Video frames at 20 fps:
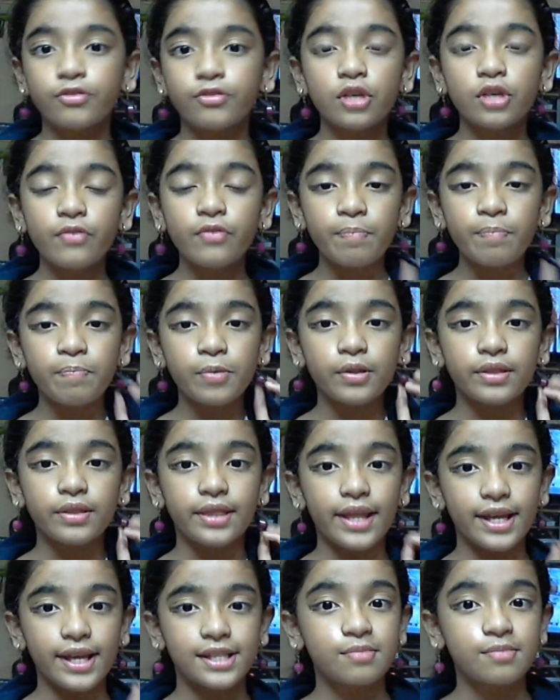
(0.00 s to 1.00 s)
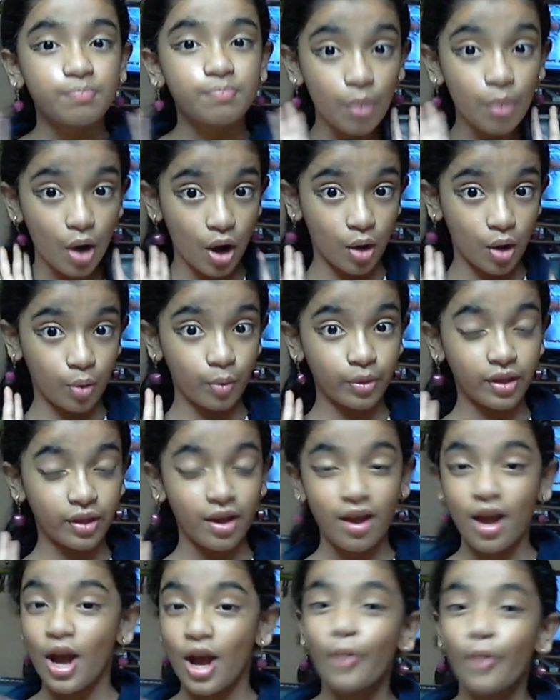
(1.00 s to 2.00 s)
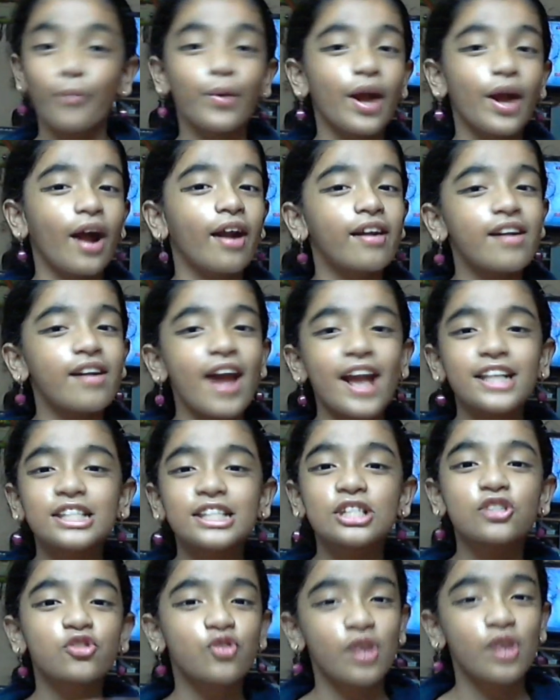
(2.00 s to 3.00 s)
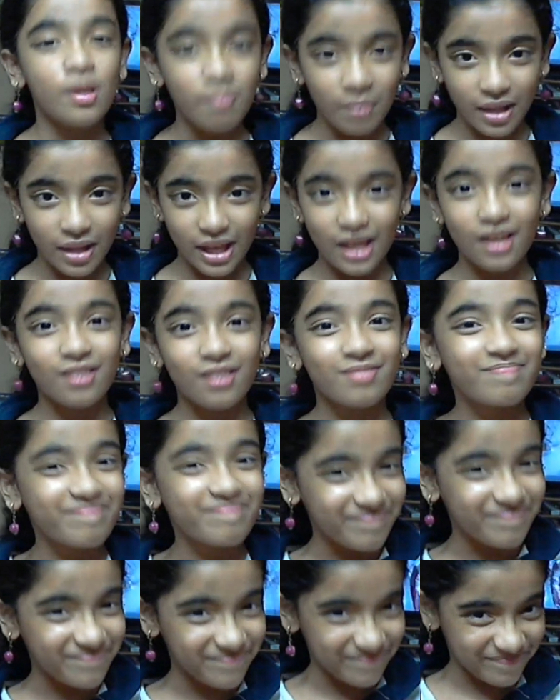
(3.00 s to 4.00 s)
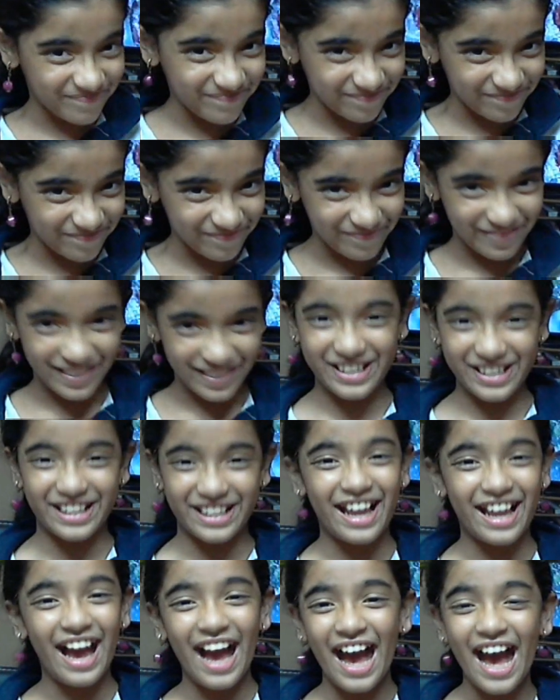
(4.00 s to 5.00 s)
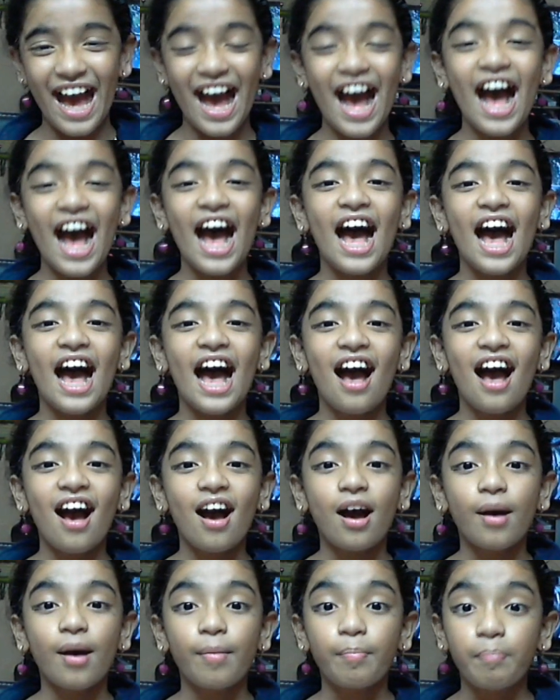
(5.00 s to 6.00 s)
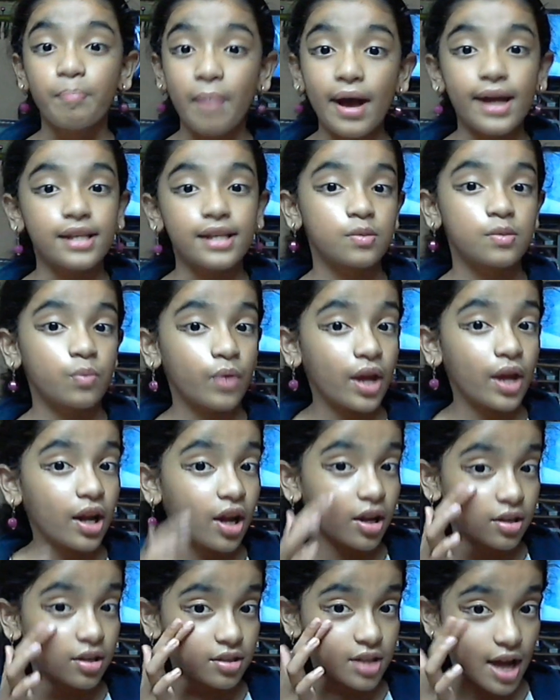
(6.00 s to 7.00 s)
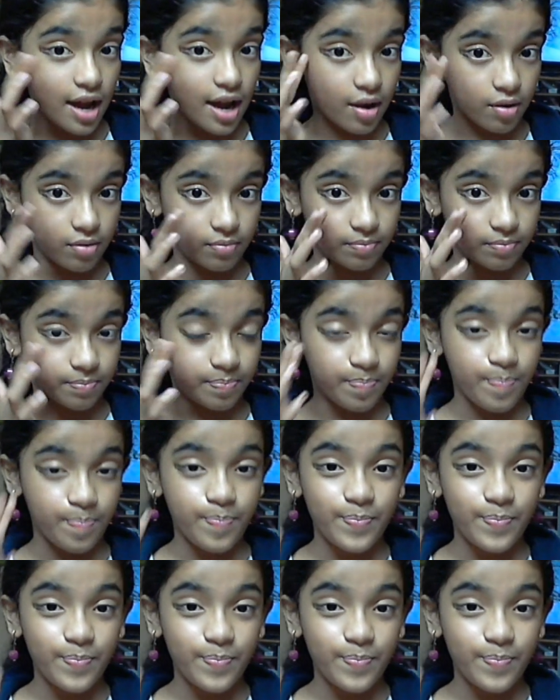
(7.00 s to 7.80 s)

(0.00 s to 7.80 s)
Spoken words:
After we put this both, we are extremely good. But we are not done.